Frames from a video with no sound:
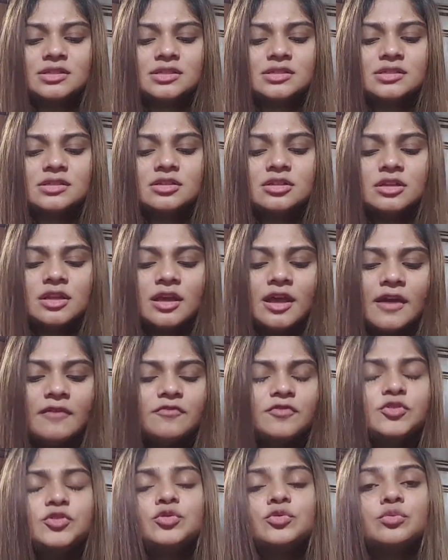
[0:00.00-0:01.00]
Doesn't
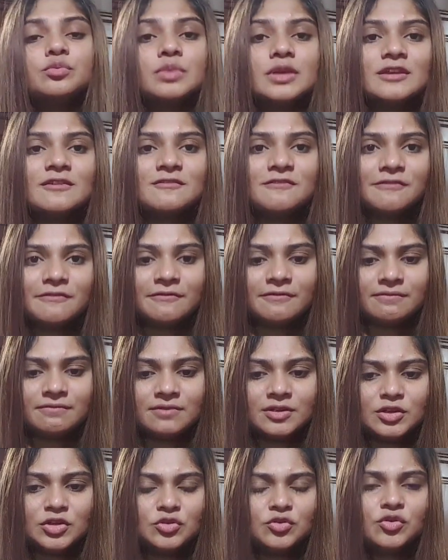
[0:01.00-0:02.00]
have to be,
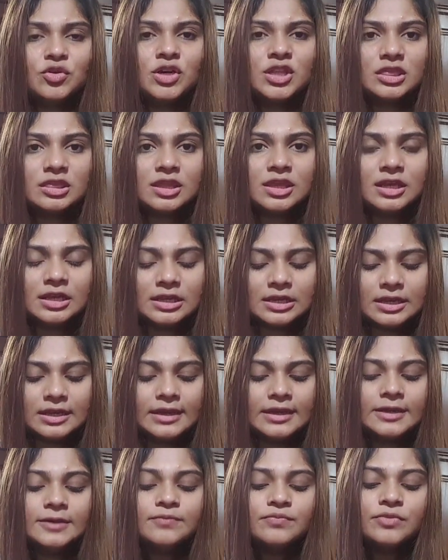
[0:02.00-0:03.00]
a thick
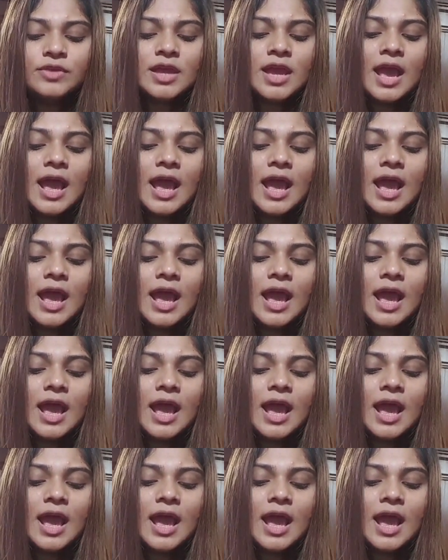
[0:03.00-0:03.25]
layer,